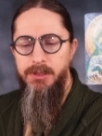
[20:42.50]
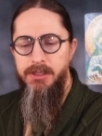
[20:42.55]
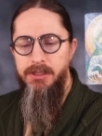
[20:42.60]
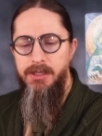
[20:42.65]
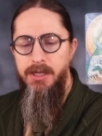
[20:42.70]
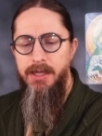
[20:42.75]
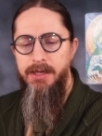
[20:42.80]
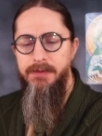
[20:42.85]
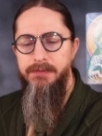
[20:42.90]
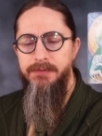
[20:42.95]

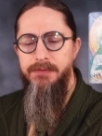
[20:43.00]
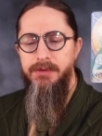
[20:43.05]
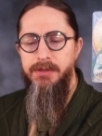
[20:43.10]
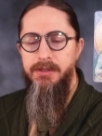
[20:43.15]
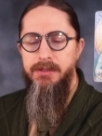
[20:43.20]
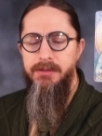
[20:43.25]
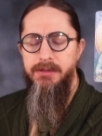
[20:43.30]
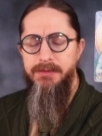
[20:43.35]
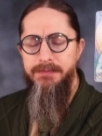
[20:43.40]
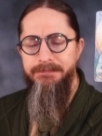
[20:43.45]
kind of
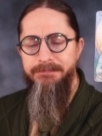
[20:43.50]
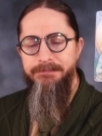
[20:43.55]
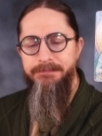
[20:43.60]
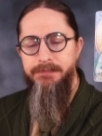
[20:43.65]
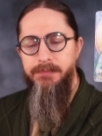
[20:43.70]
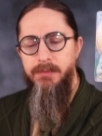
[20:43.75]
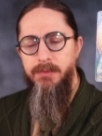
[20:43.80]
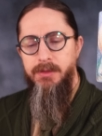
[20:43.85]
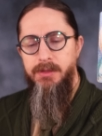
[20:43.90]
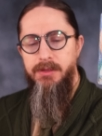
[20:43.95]

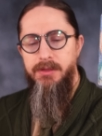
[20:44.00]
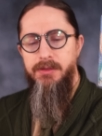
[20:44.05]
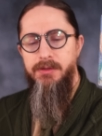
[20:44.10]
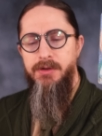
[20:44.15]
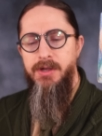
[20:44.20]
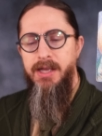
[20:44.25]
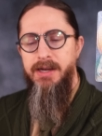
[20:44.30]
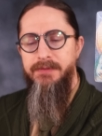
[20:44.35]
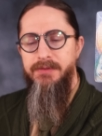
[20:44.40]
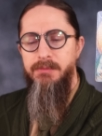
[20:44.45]

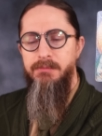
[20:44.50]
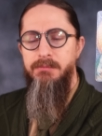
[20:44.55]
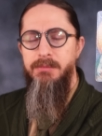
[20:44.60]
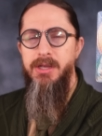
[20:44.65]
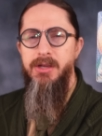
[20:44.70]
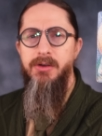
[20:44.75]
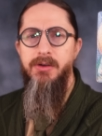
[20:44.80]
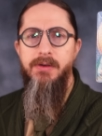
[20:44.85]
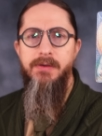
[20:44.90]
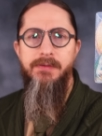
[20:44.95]
they're kind of a
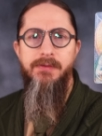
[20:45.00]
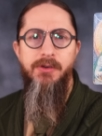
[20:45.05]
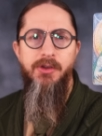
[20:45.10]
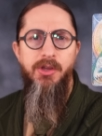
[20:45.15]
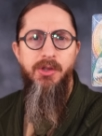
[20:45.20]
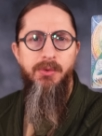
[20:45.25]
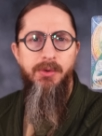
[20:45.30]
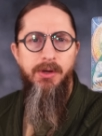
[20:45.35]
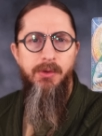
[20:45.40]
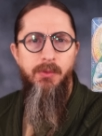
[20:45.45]
mirror for
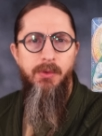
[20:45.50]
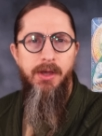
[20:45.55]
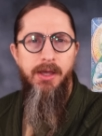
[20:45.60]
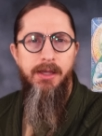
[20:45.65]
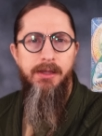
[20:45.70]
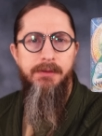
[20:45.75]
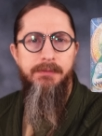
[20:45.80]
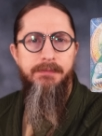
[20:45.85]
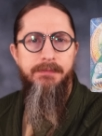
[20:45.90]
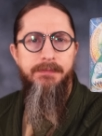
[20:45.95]
you in a
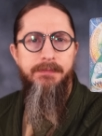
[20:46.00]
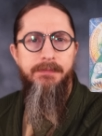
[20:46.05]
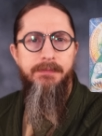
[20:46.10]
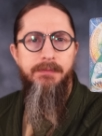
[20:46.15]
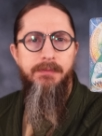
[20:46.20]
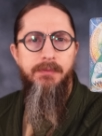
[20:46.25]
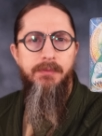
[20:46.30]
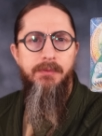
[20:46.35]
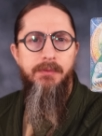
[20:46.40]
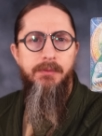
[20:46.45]
way.
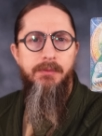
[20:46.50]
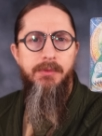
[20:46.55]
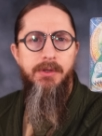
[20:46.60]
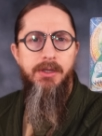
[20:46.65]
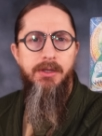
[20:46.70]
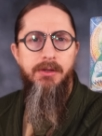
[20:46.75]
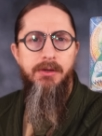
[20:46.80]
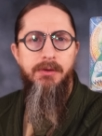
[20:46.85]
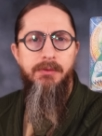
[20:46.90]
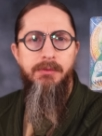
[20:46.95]

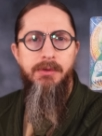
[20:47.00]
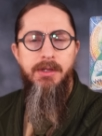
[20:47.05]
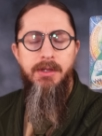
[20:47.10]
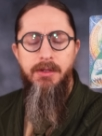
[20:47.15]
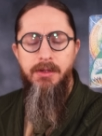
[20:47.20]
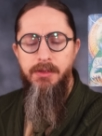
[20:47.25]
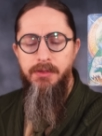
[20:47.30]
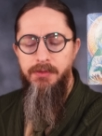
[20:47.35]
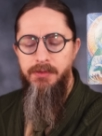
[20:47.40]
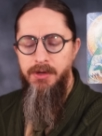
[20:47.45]
You know,
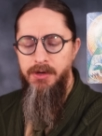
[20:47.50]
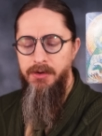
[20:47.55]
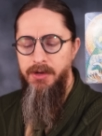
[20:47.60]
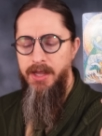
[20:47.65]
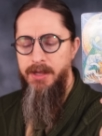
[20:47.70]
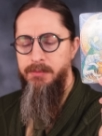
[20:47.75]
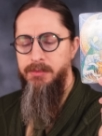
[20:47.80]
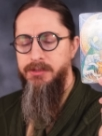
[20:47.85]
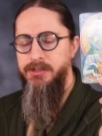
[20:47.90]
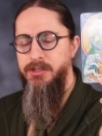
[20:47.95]
they're
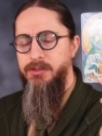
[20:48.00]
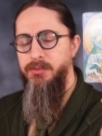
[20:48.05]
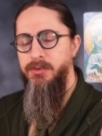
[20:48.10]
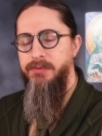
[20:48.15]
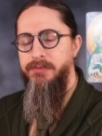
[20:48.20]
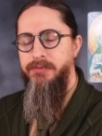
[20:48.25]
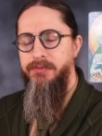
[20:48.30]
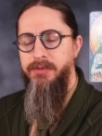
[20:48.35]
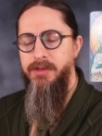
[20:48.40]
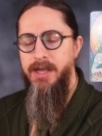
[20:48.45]
able to
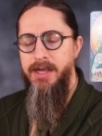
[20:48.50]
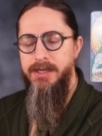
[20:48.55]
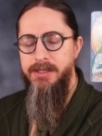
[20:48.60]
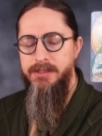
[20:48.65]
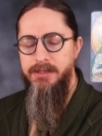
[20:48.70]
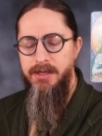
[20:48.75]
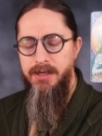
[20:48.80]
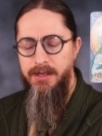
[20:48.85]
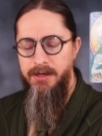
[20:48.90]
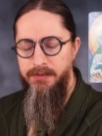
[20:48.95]

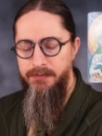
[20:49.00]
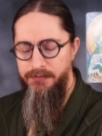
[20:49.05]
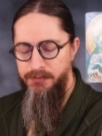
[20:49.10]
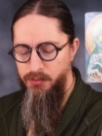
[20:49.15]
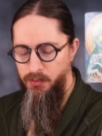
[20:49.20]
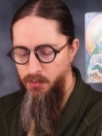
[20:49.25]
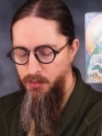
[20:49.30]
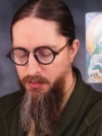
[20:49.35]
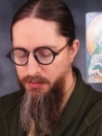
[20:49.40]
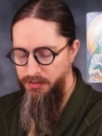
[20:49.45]
reflect kind of
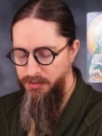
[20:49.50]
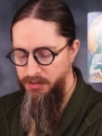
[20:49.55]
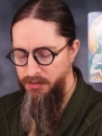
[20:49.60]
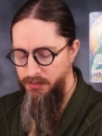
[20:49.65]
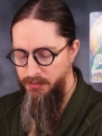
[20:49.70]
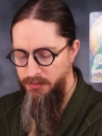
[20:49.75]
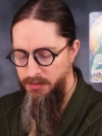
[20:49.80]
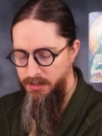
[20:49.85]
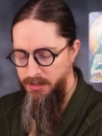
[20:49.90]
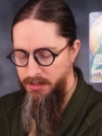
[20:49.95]
toward
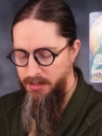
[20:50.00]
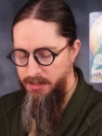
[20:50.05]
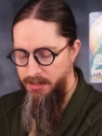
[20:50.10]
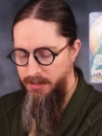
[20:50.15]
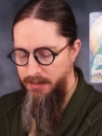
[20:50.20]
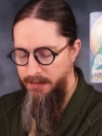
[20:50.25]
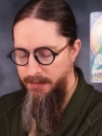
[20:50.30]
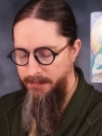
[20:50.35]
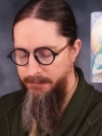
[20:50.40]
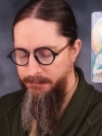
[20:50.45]
you
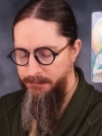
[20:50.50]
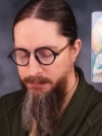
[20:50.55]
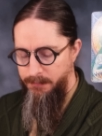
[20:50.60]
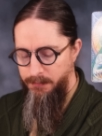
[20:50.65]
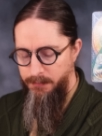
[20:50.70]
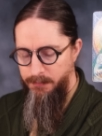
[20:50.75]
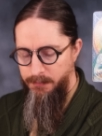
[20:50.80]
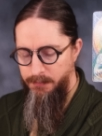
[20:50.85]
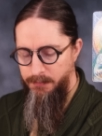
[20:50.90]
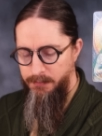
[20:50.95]
um,
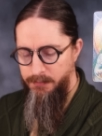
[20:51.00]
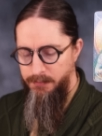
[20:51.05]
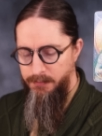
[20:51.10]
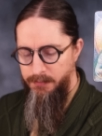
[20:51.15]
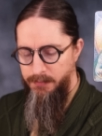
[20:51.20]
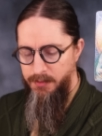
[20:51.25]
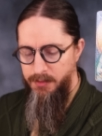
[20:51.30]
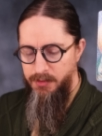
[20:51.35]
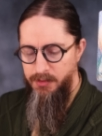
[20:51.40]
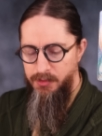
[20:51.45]

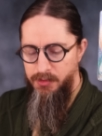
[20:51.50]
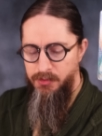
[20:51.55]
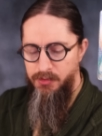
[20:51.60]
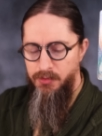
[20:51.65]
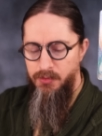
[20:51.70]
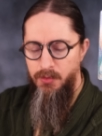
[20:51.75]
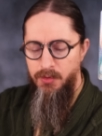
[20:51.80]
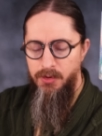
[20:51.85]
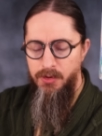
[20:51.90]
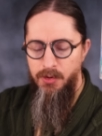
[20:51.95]

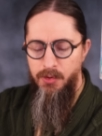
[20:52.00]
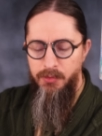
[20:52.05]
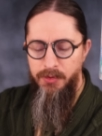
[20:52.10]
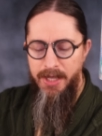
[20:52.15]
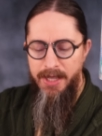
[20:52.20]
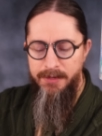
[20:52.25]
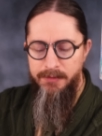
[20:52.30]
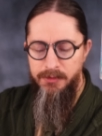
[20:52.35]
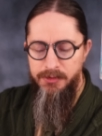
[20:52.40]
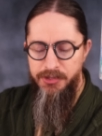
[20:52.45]
your own
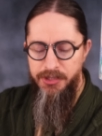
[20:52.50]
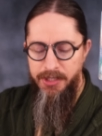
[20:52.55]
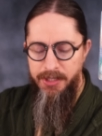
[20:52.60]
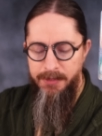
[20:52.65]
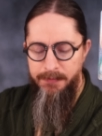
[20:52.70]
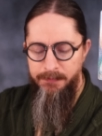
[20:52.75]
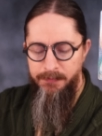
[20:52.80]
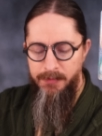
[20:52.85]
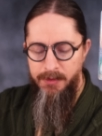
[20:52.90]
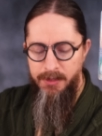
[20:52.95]
energy